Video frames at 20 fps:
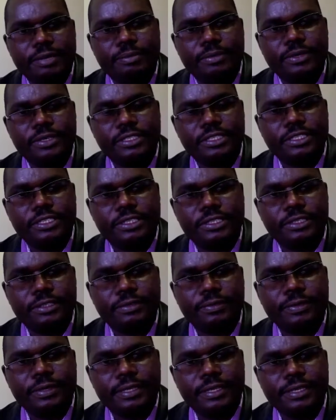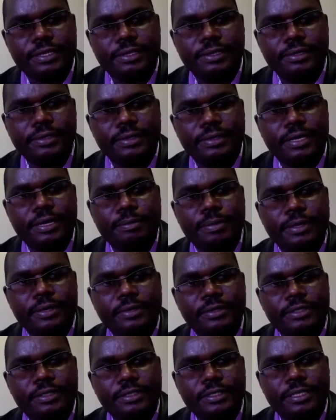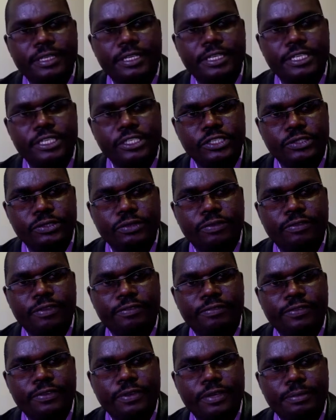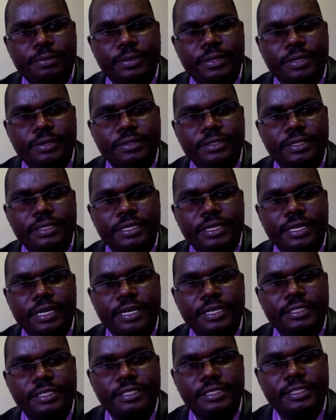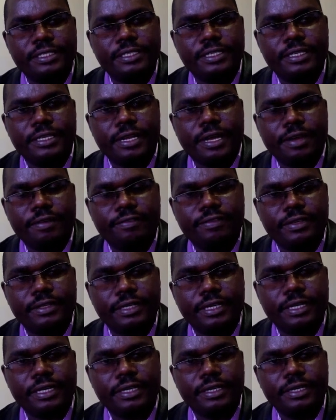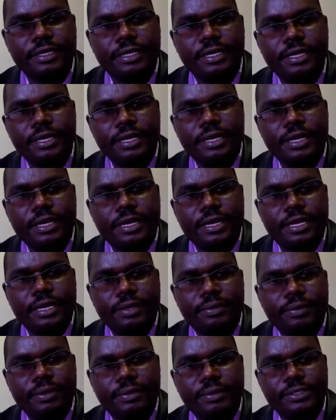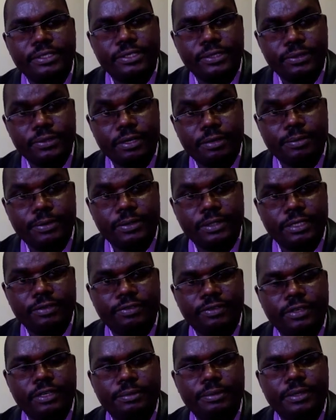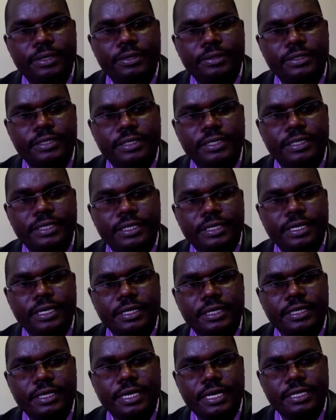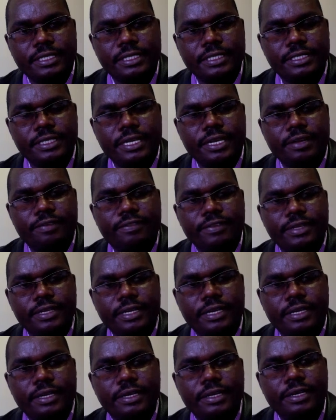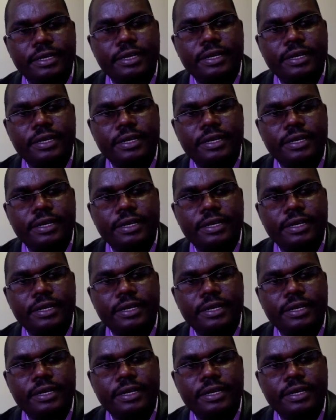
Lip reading: I'm going to talk with you about the issue of affordable housing crisis in Africa. And when we talk about affordable housing crisis in Africa,